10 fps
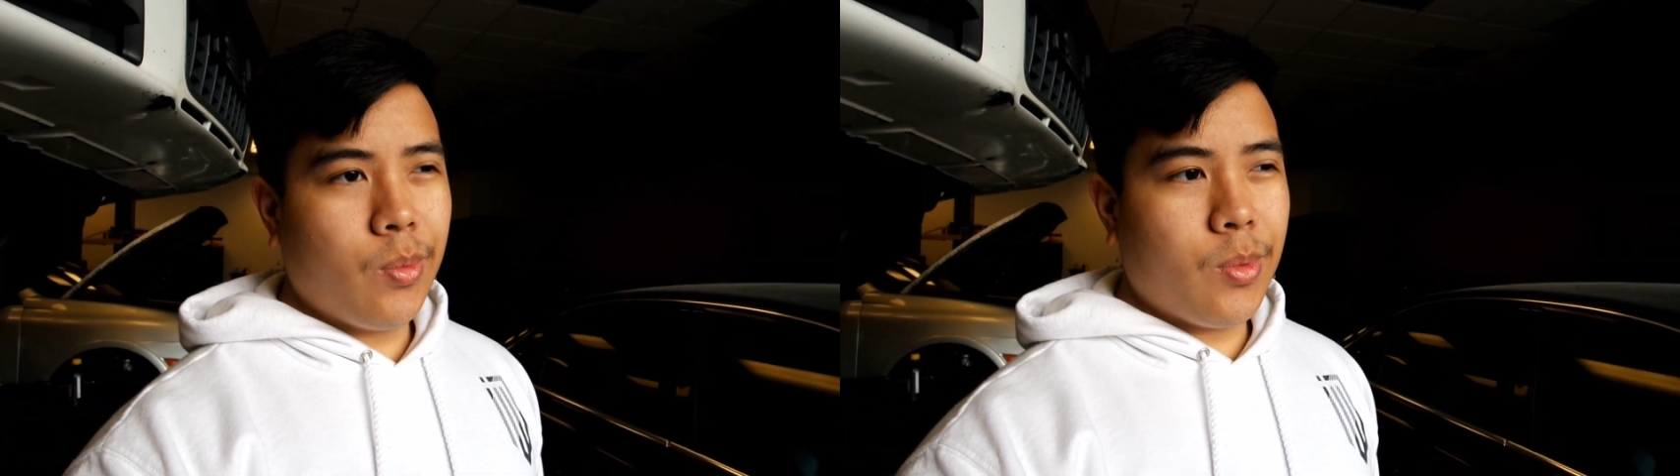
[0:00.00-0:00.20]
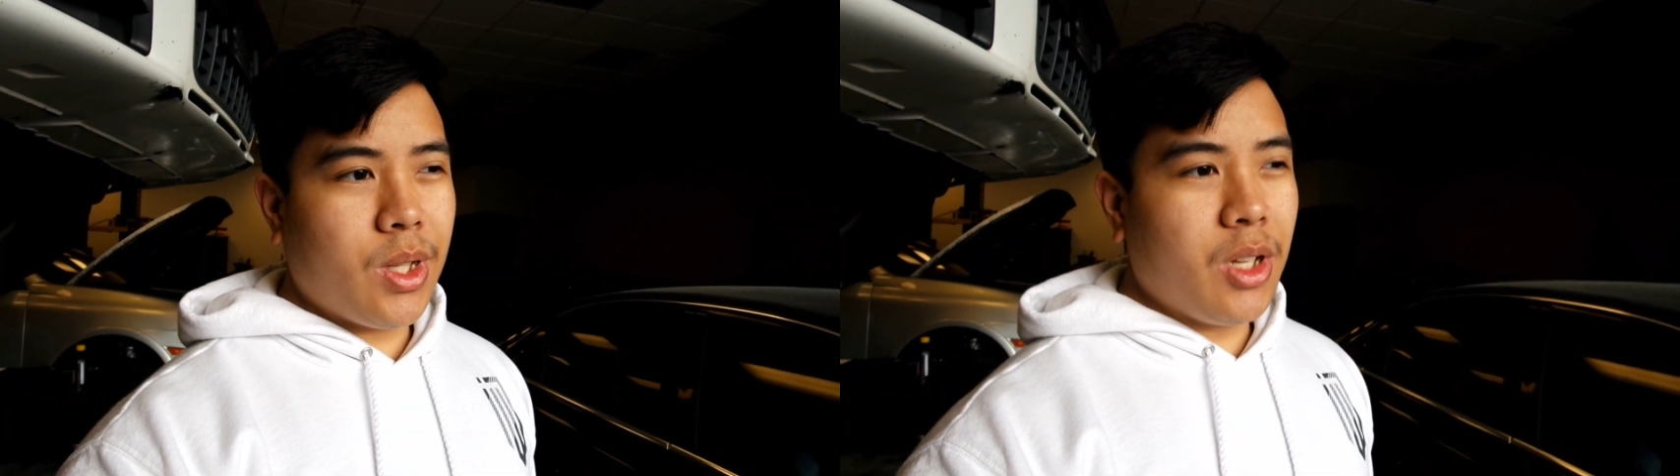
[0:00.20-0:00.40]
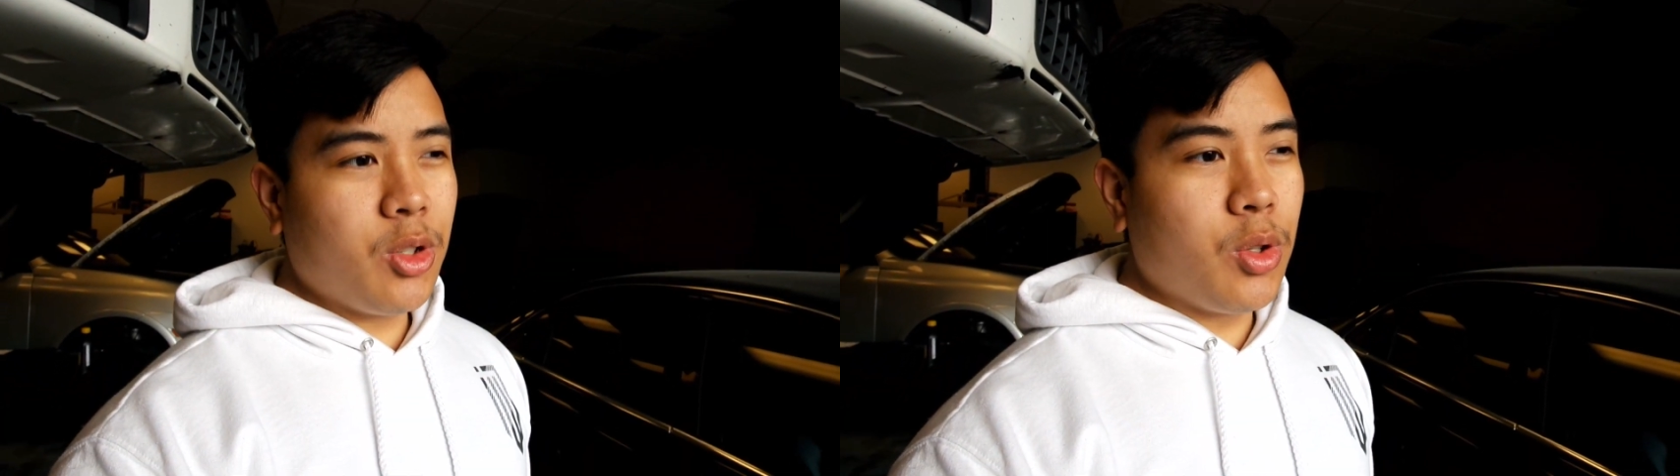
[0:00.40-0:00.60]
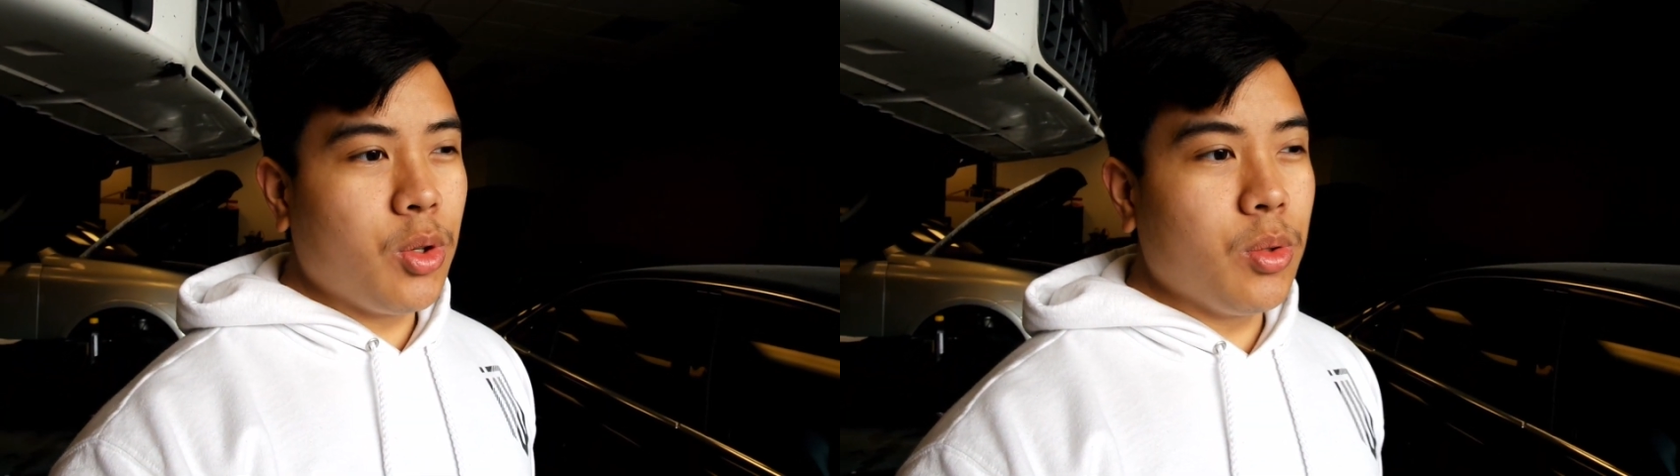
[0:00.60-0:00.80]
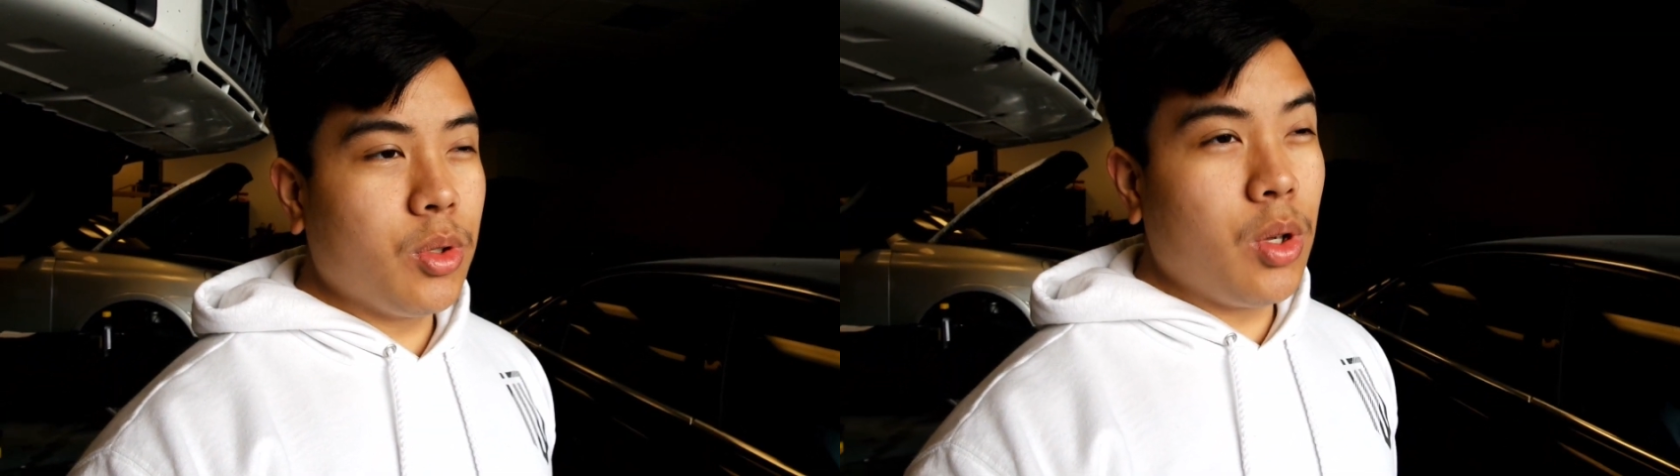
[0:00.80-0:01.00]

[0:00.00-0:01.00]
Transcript: stage 2